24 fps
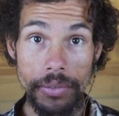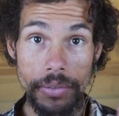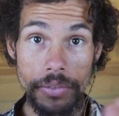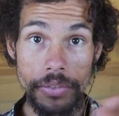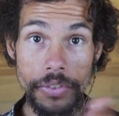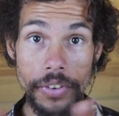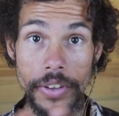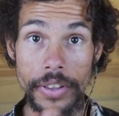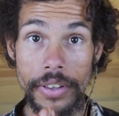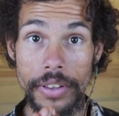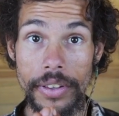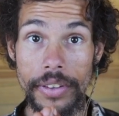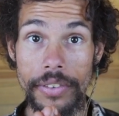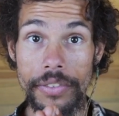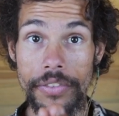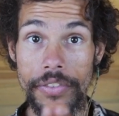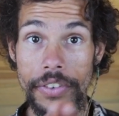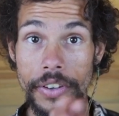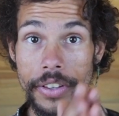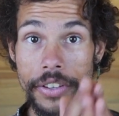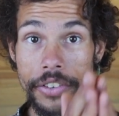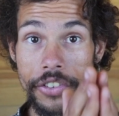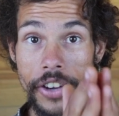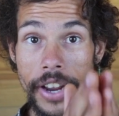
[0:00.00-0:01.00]
for
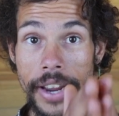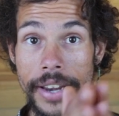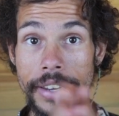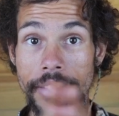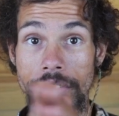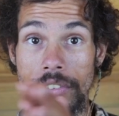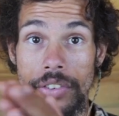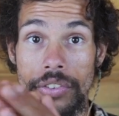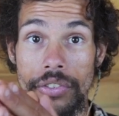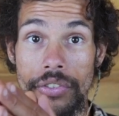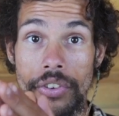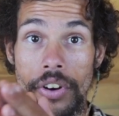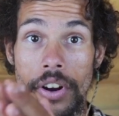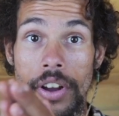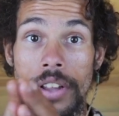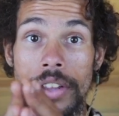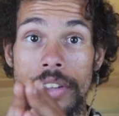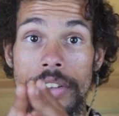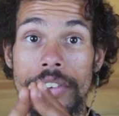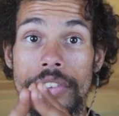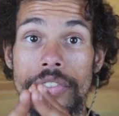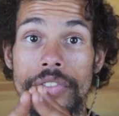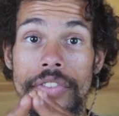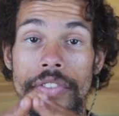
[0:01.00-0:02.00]
for the Chinese
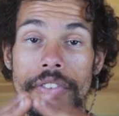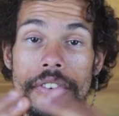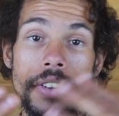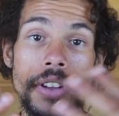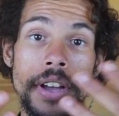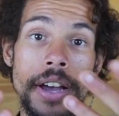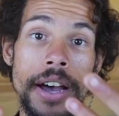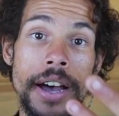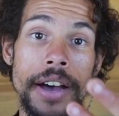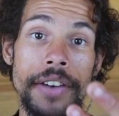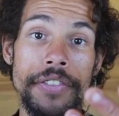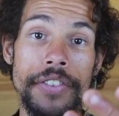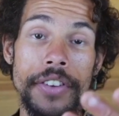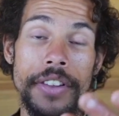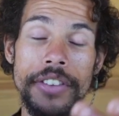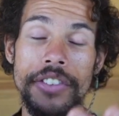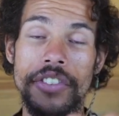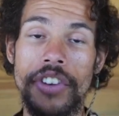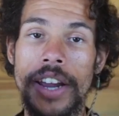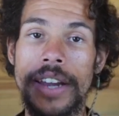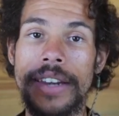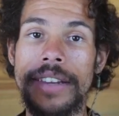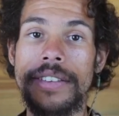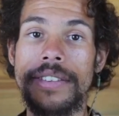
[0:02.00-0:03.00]
astrology, uh, for the
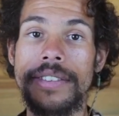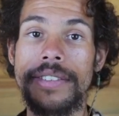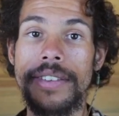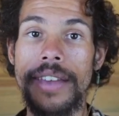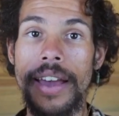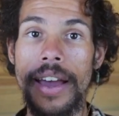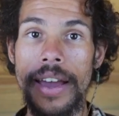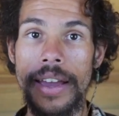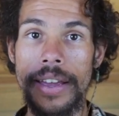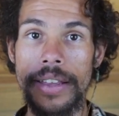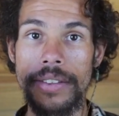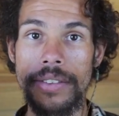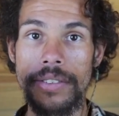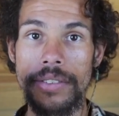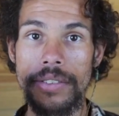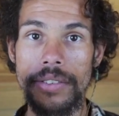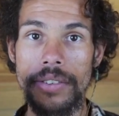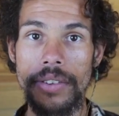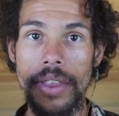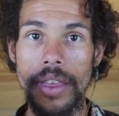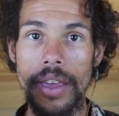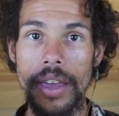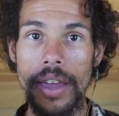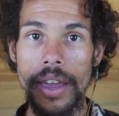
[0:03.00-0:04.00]
Chinese signs,
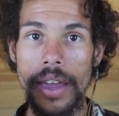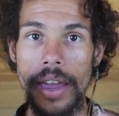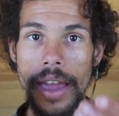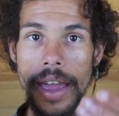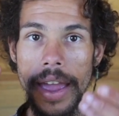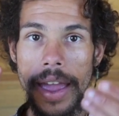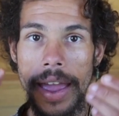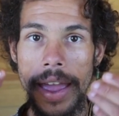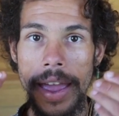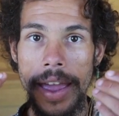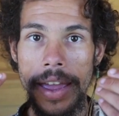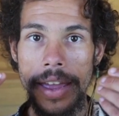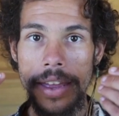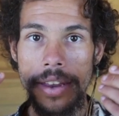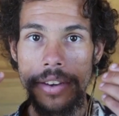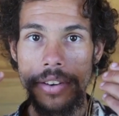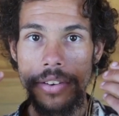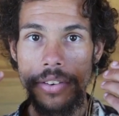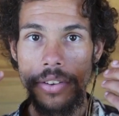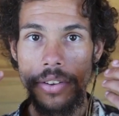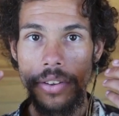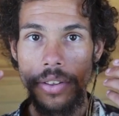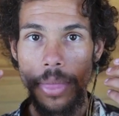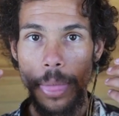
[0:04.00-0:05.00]

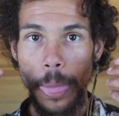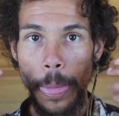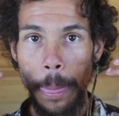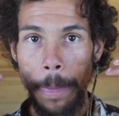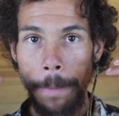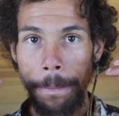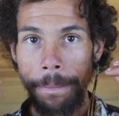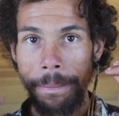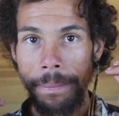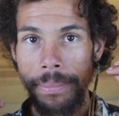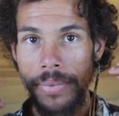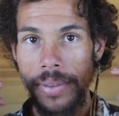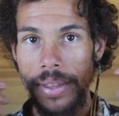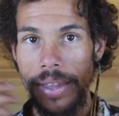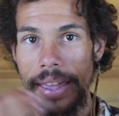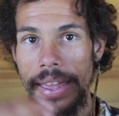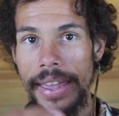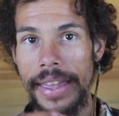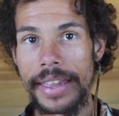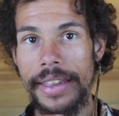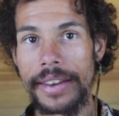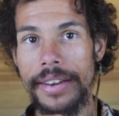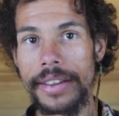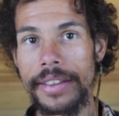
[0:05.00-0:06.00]
and
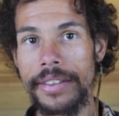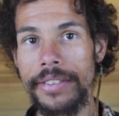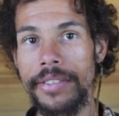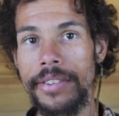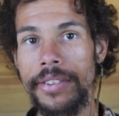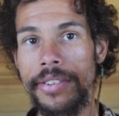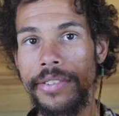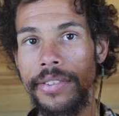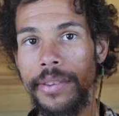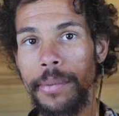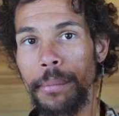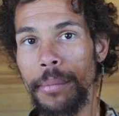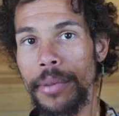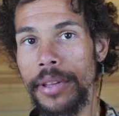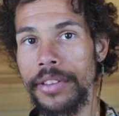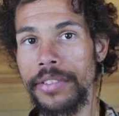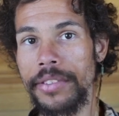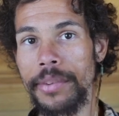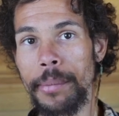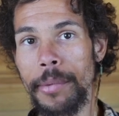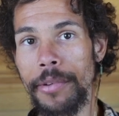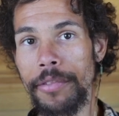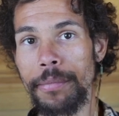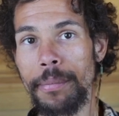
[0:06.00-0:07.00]
eight is the
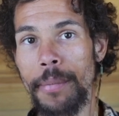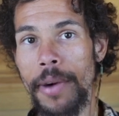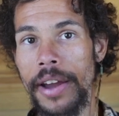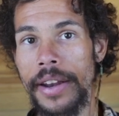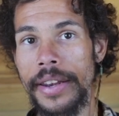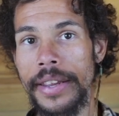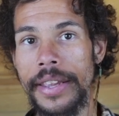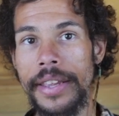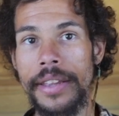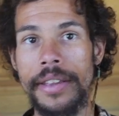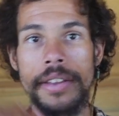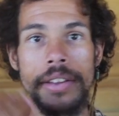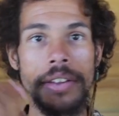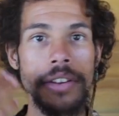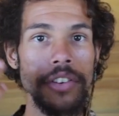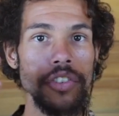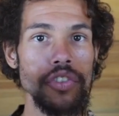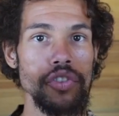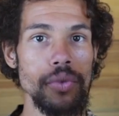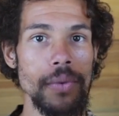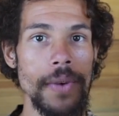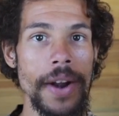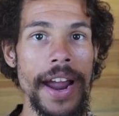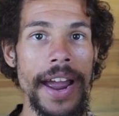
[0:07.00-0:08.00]
symbolism of money,
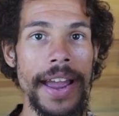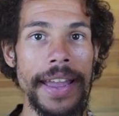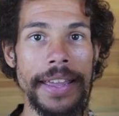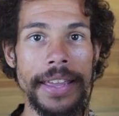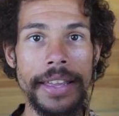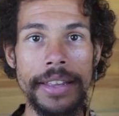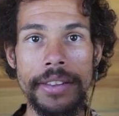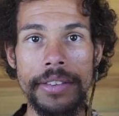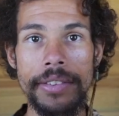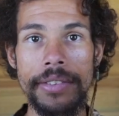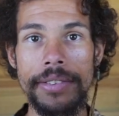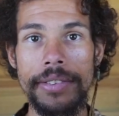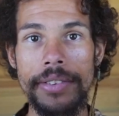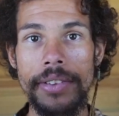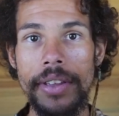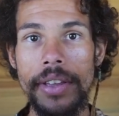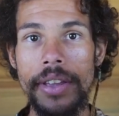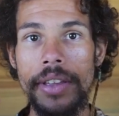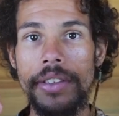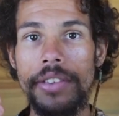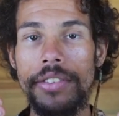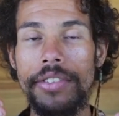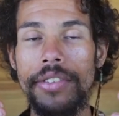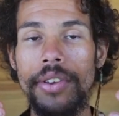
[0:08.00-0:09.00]
dragons.
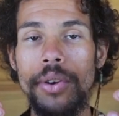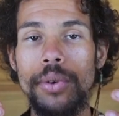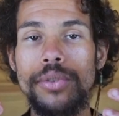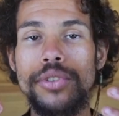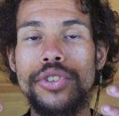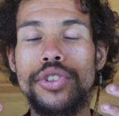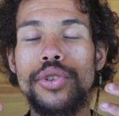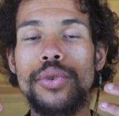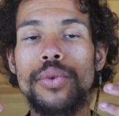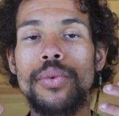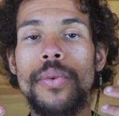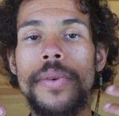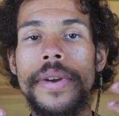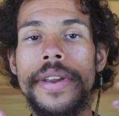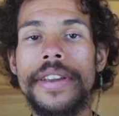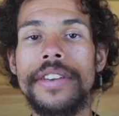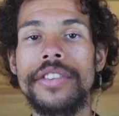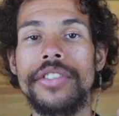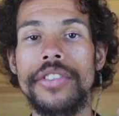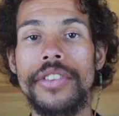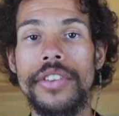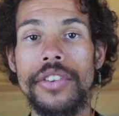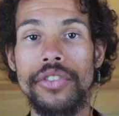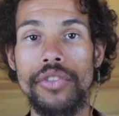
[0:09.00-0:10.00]
So to
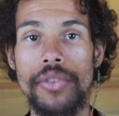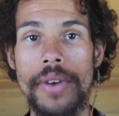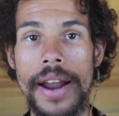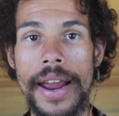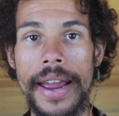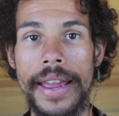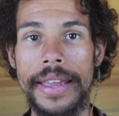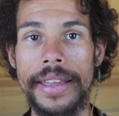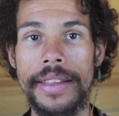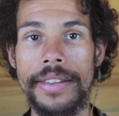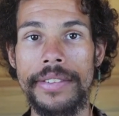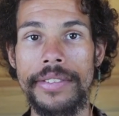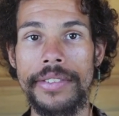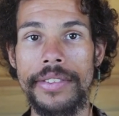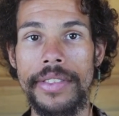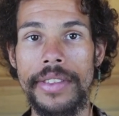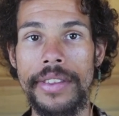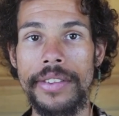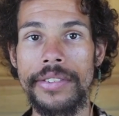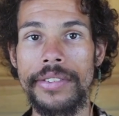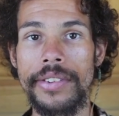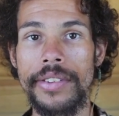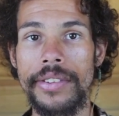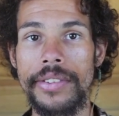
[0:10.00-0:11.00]
reach the dragons,
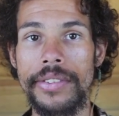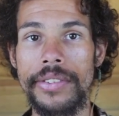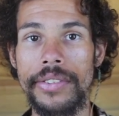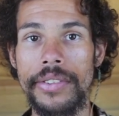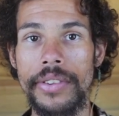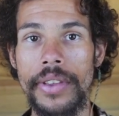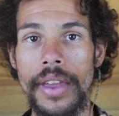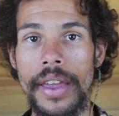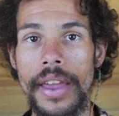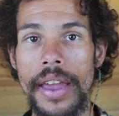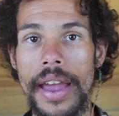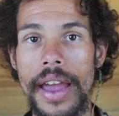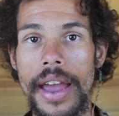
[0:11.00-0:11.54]
this is